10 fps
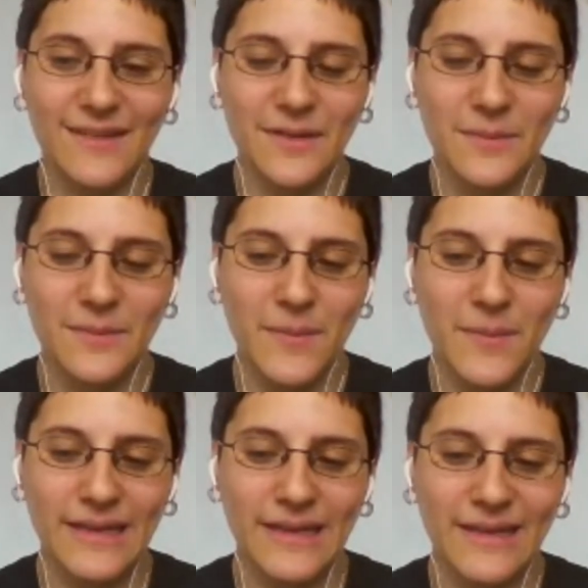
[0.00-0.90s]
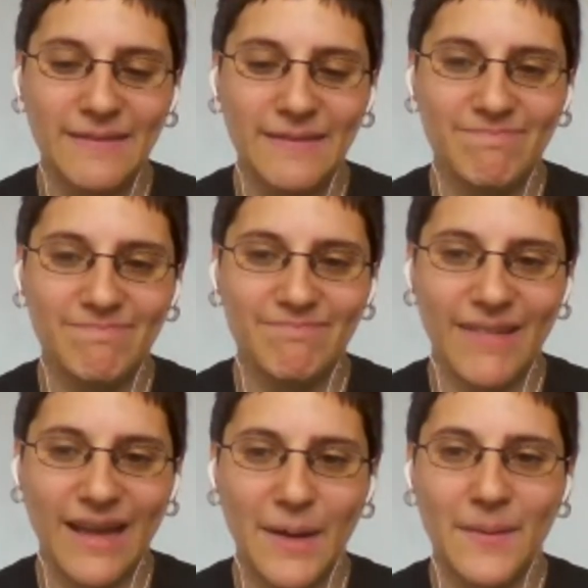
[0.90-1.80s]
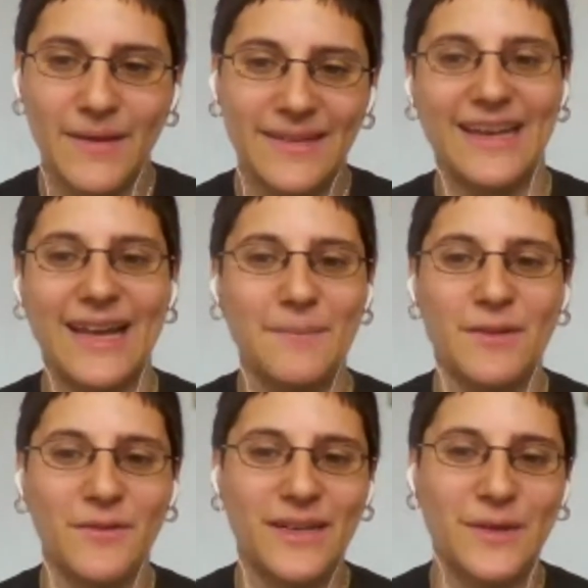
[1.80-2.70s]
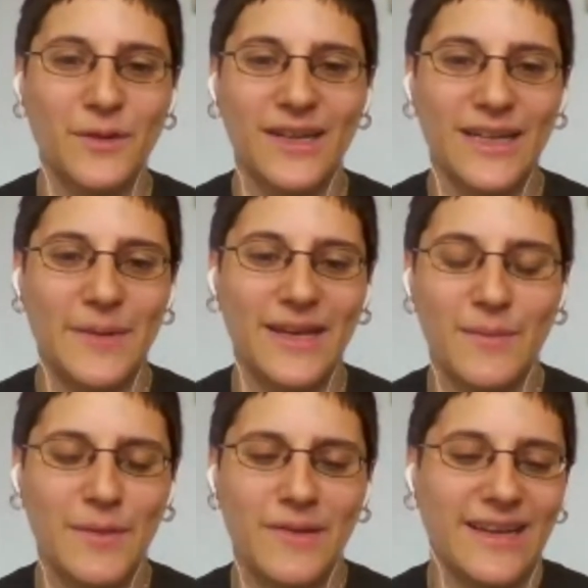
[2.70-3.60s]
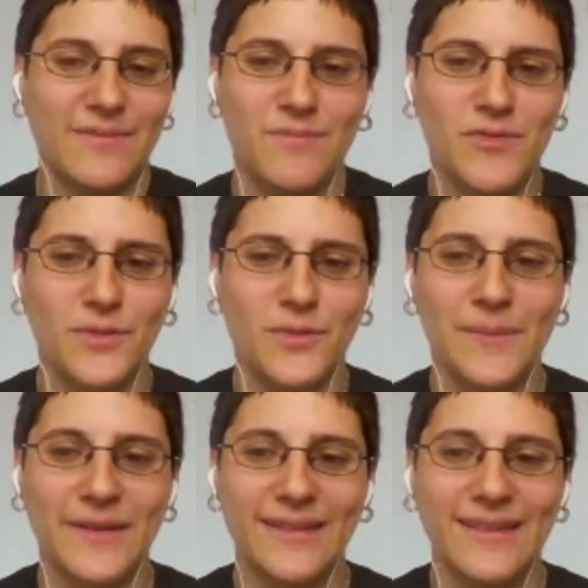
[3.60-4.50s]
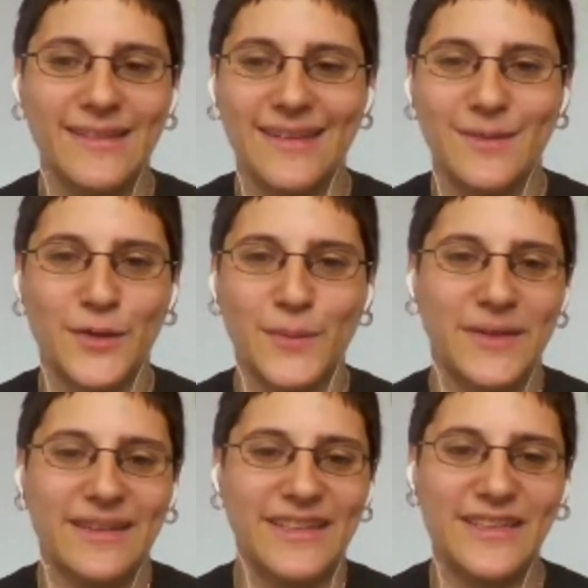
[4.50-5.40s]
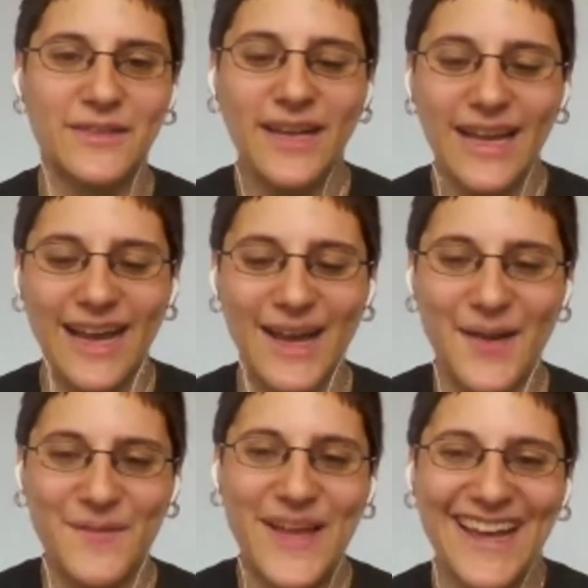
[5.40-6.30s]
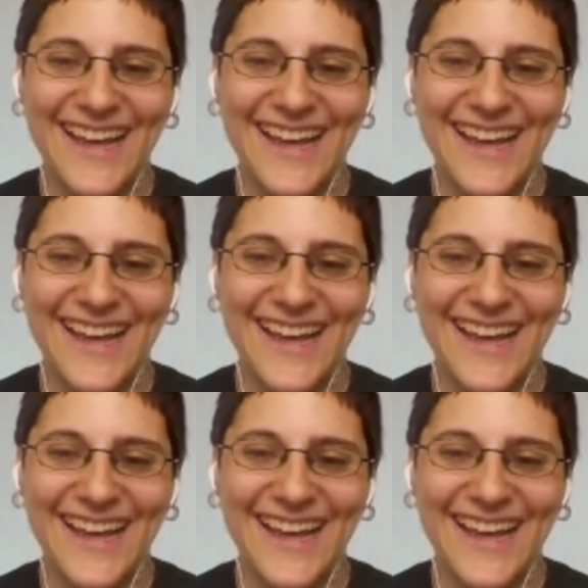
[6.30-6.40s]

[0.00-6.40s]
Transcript: so at the moment like I, again, I'm not really worrying about it. Maybe I should worry about these things more, but I don't. Um,